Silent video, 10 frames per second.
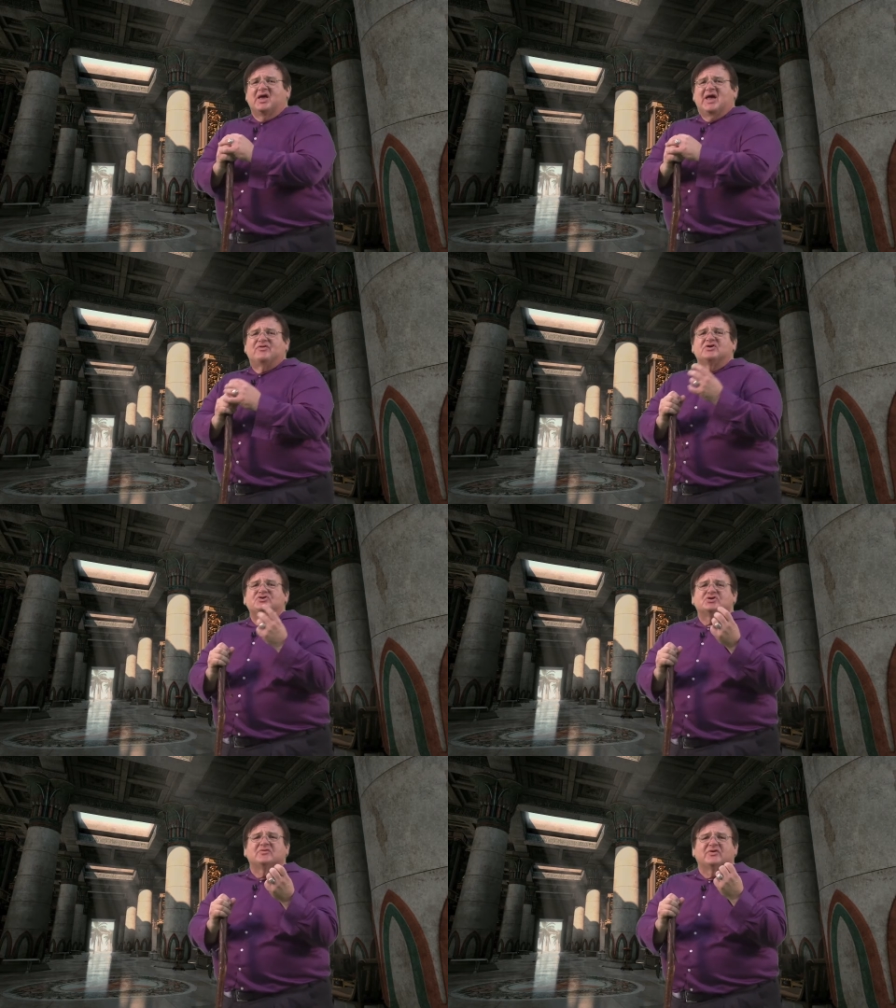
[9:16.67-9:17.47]
and the
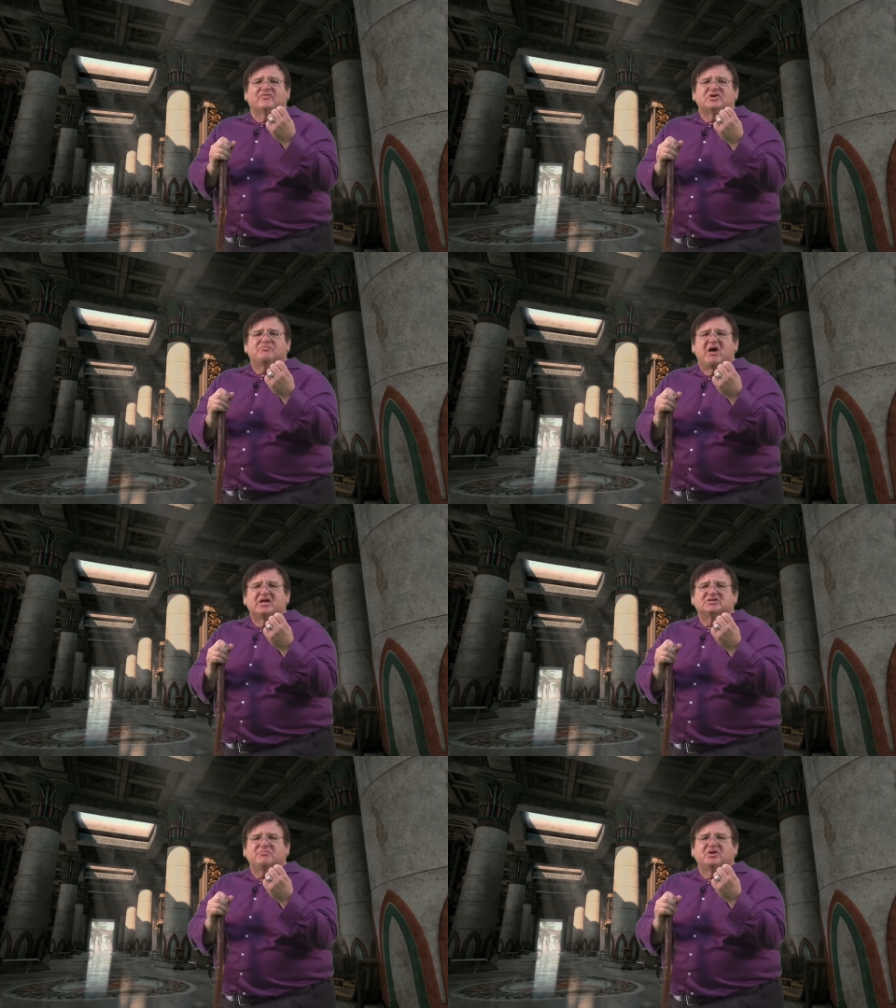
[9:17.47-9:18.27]
conservative
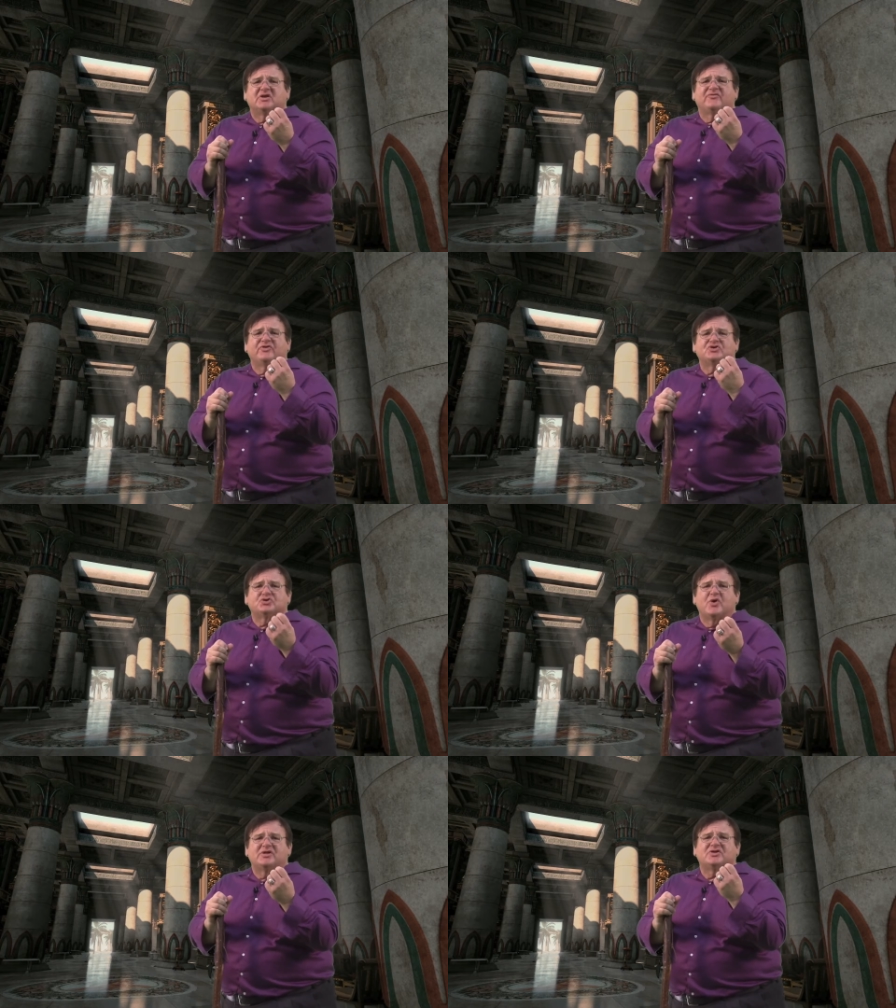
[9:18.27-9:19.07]
responsibility for the
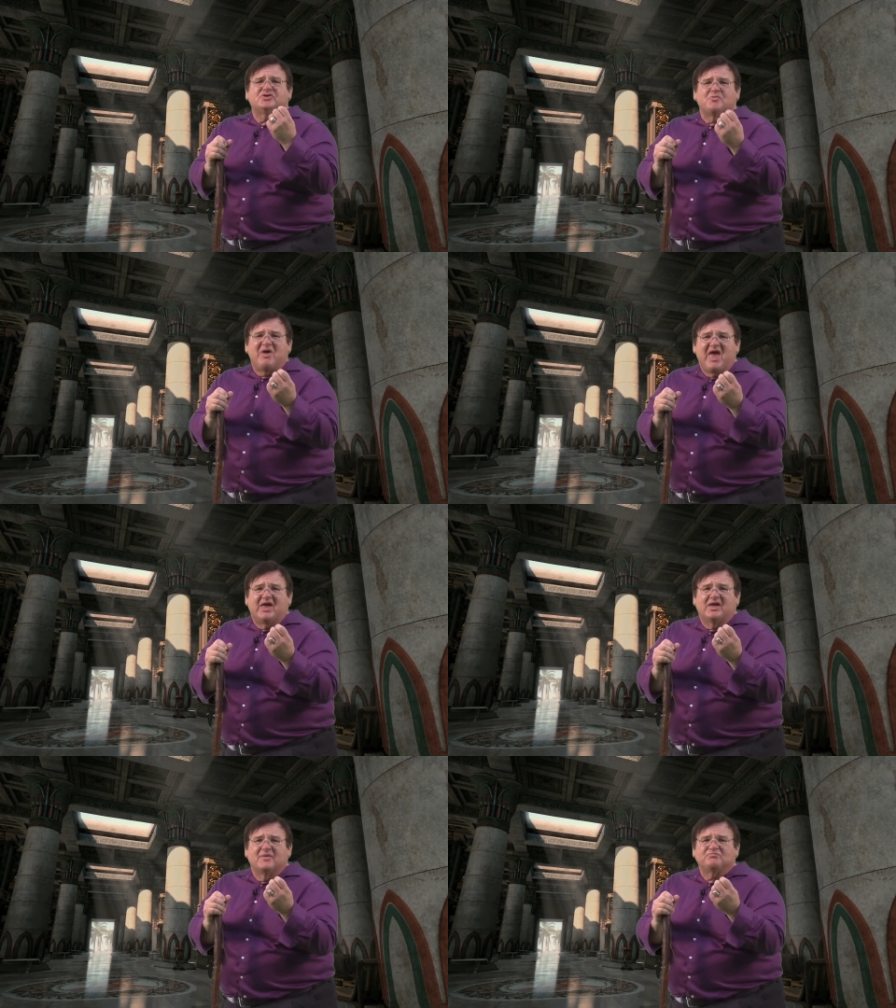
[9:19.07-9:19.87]
choices you
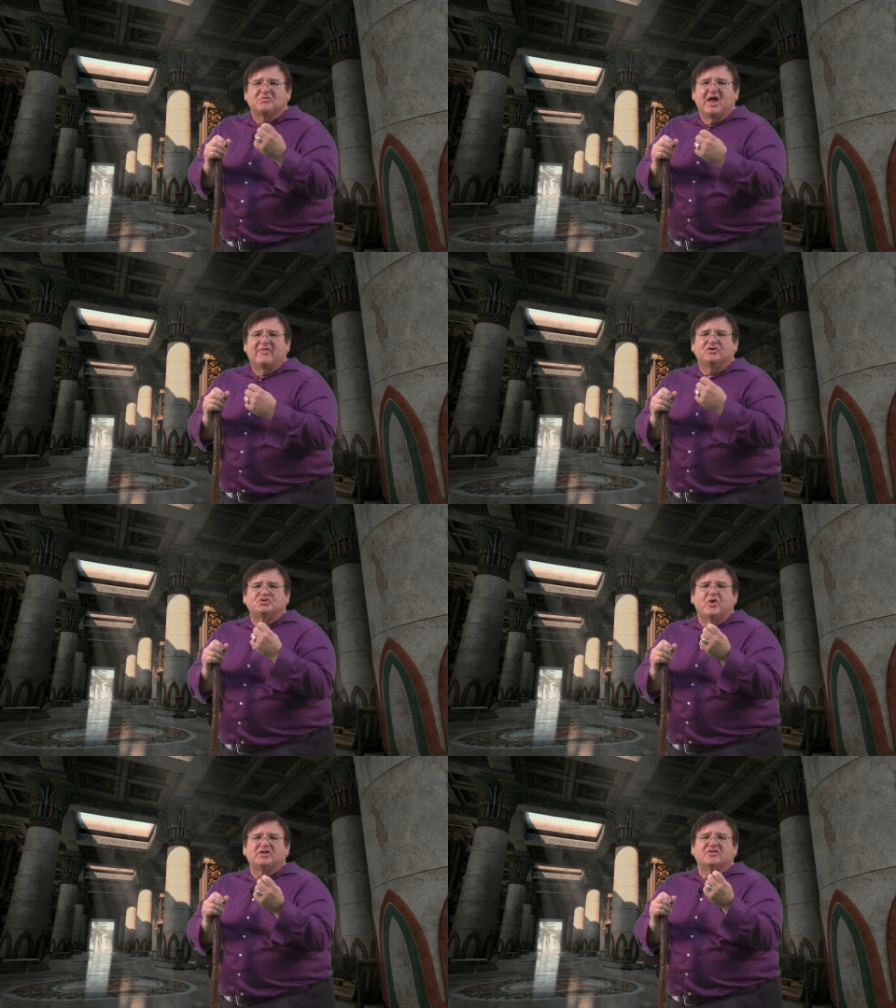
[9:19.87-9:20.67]
make and the
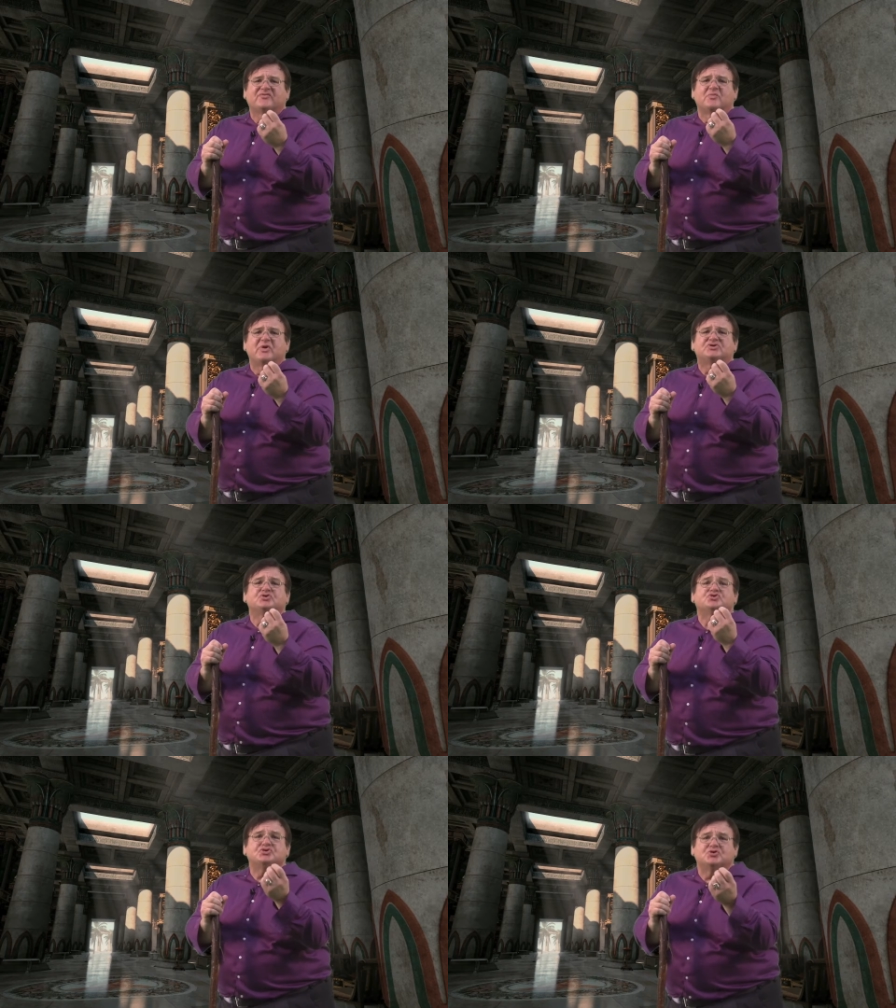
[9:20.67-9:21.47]
choices from which
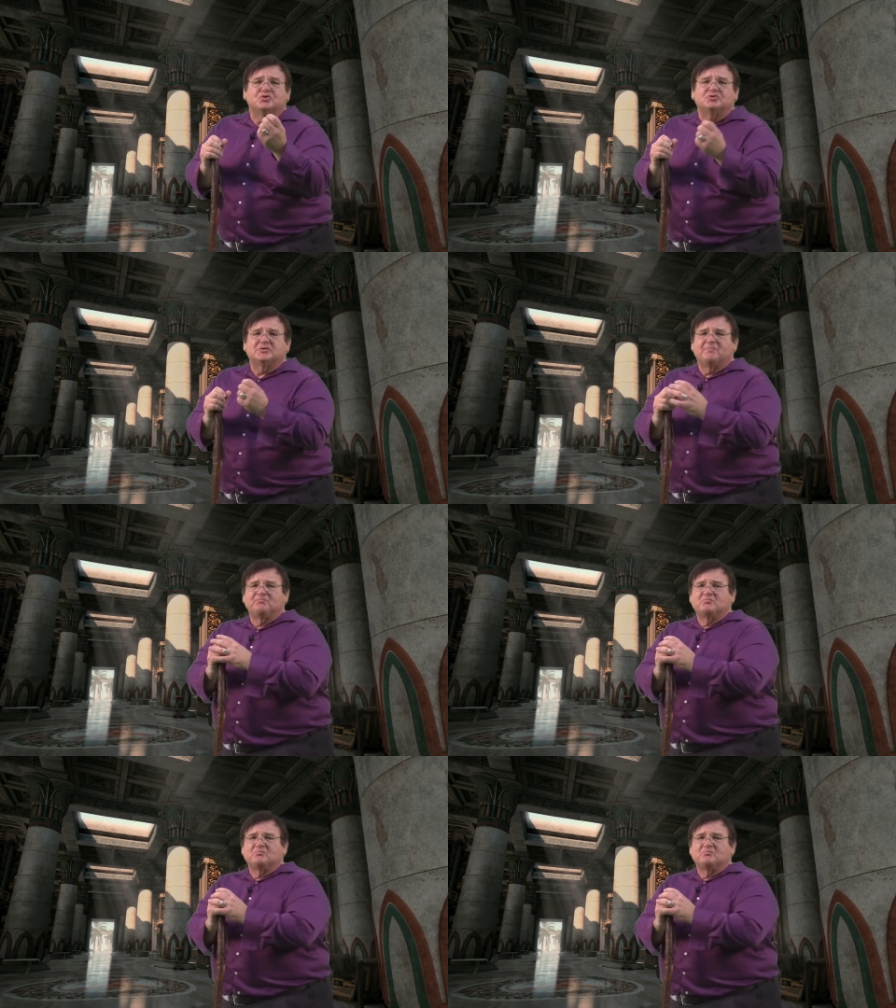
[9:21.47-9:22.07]
you choose